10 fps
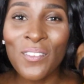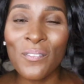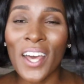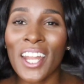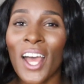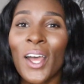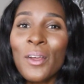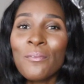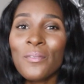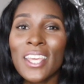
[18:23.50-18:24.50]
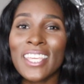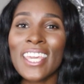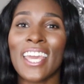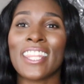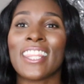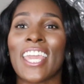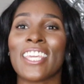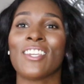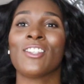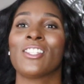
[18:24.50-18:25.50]
But yeah,
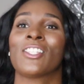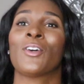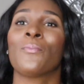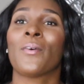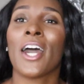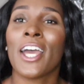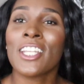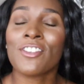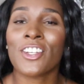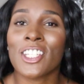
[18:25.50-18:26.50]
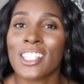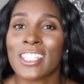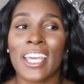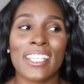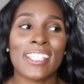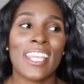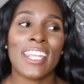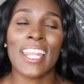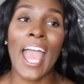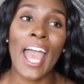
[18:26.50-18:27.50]
thank you so much for just like
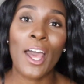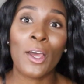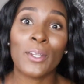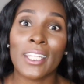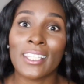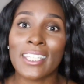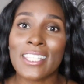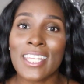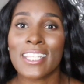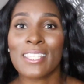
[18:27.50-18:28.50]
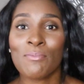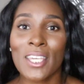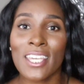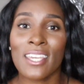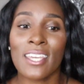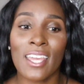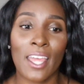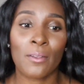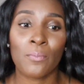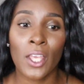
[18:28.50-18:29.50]
sitting down and listening to me.
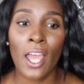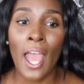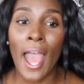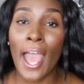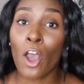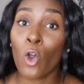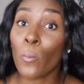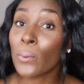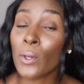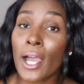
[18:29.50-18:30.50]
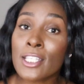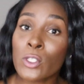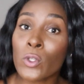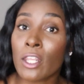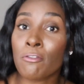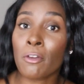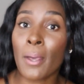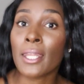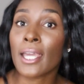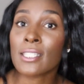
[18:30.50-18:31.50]
And I hope you guys tune in for
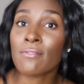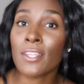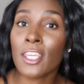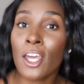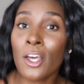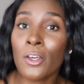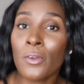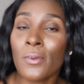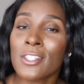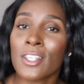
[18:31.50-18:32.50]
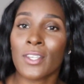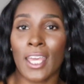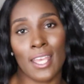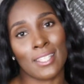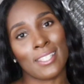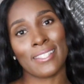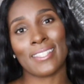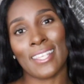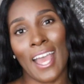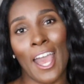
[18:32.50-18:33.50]
my next video. So yes,
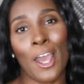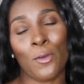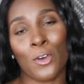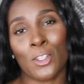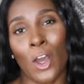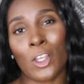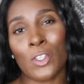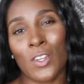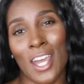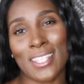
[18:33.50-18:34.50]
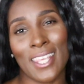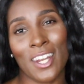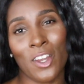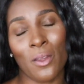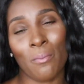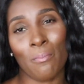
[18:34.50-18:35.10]
I will talk to you guys later.